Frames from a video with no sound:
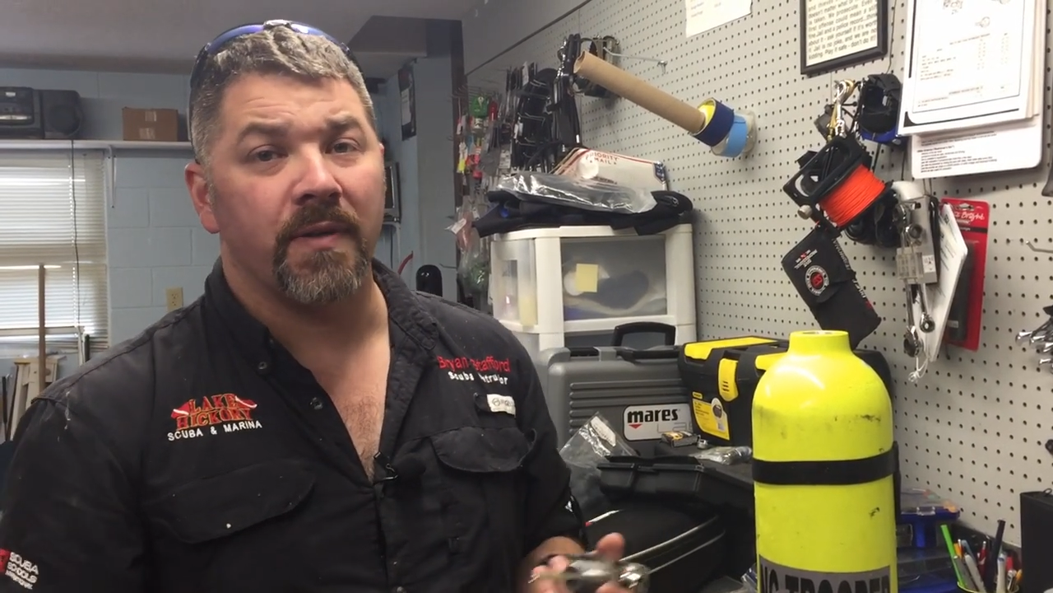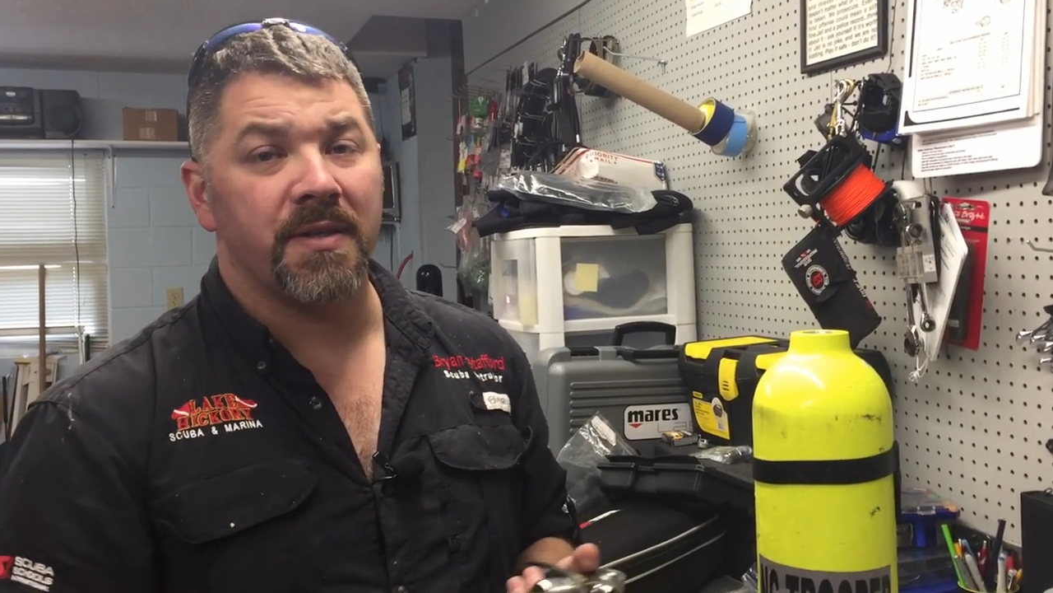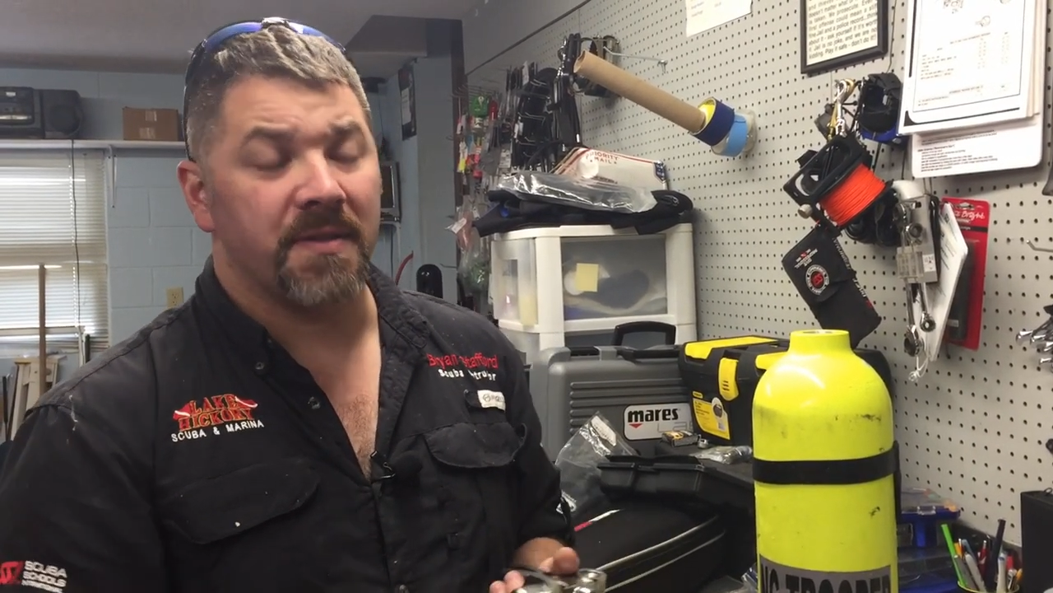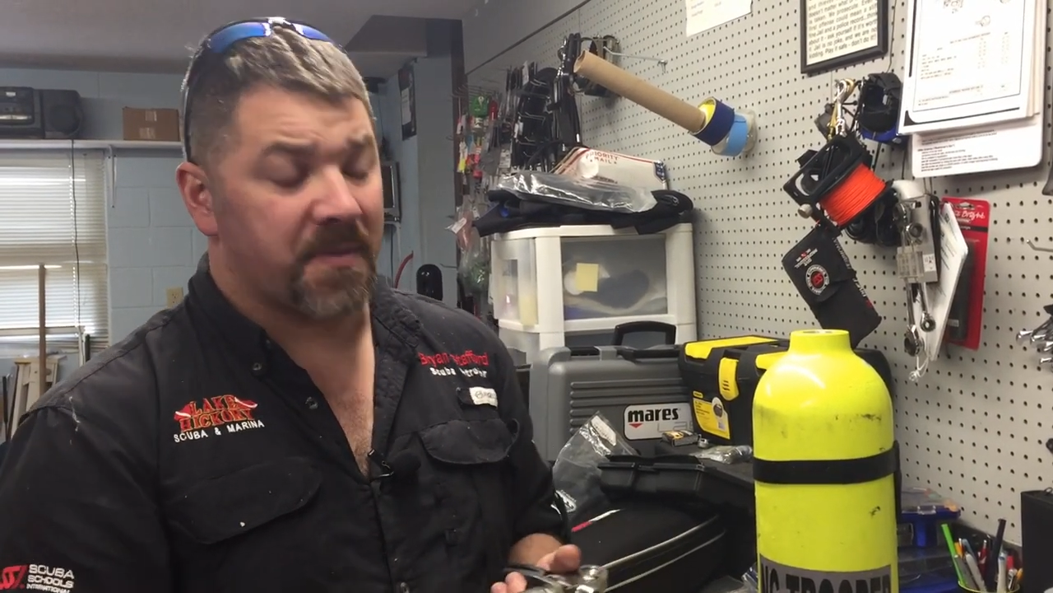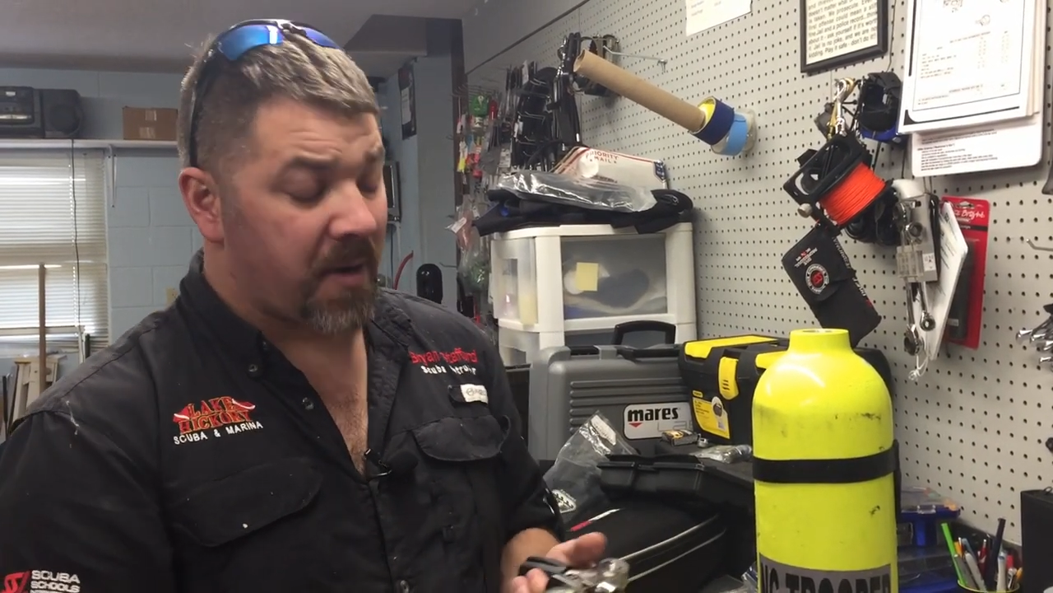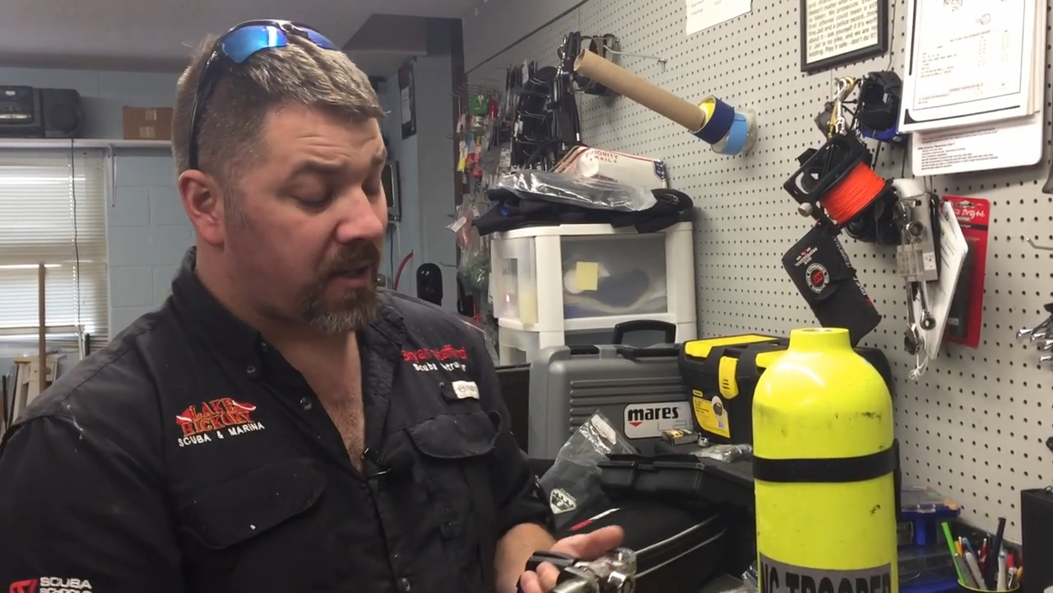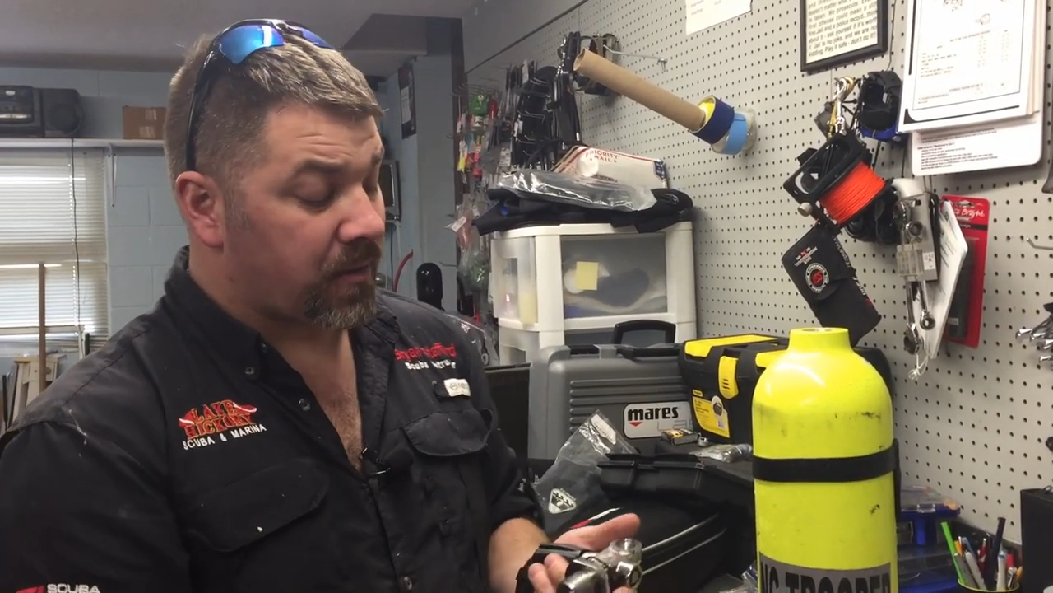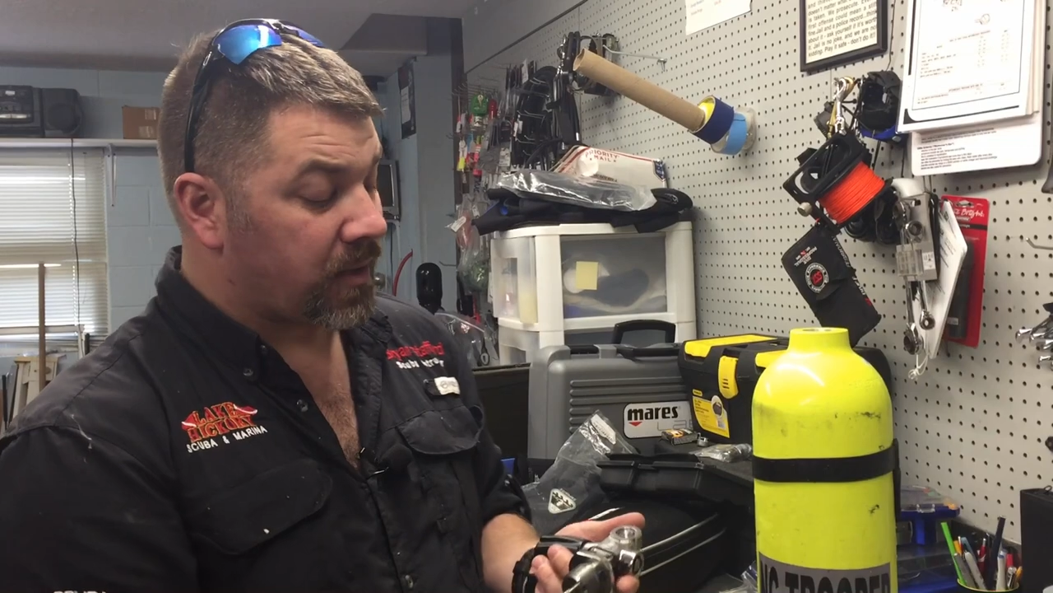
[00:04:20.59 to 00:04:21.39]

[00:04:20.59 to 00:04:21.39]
viz inspector